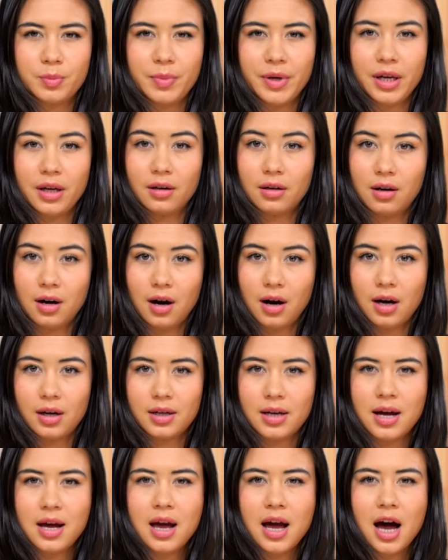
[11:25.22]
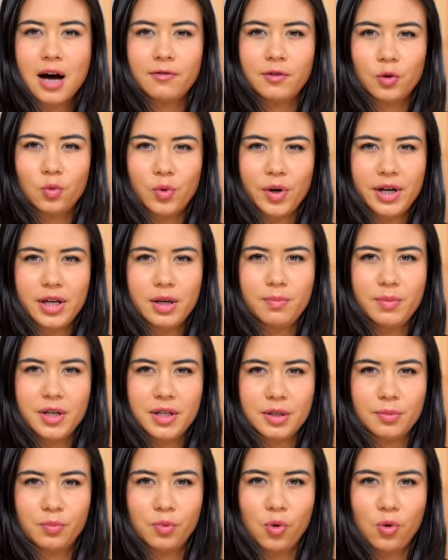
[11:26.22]
being caught have already been
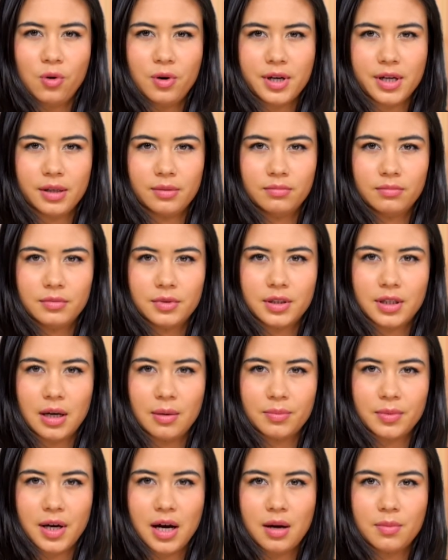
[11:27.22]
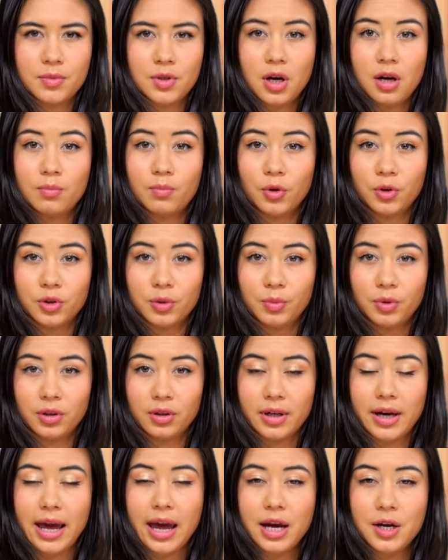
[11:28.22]
deported, sometimes on multiple
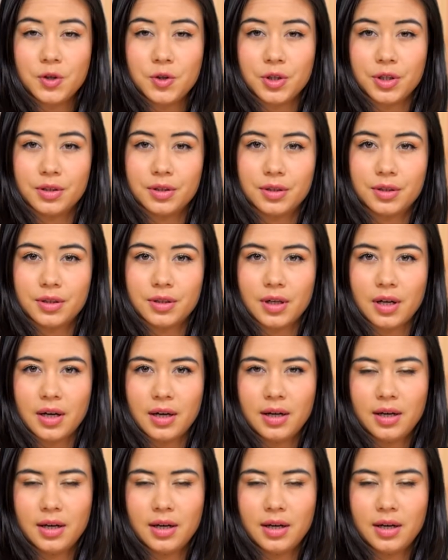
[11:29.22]
occasions.